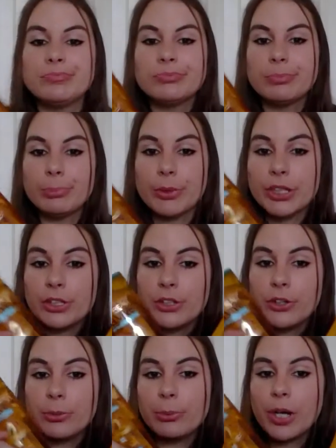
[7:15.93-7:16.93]
bring your
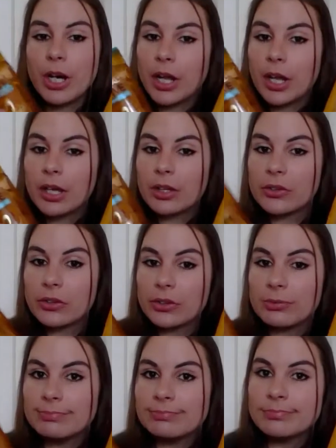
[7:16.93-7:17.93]
own products.
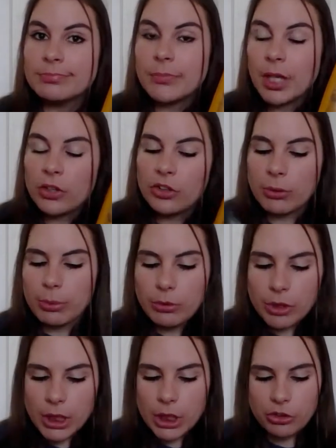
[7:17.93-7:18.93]
Shampoo and
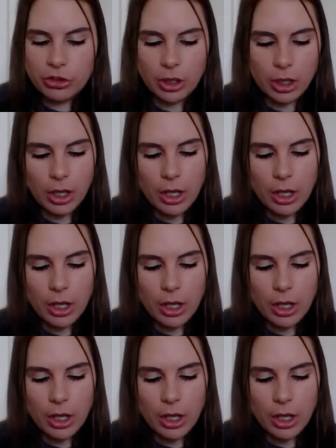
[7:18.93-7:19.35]
conditioner.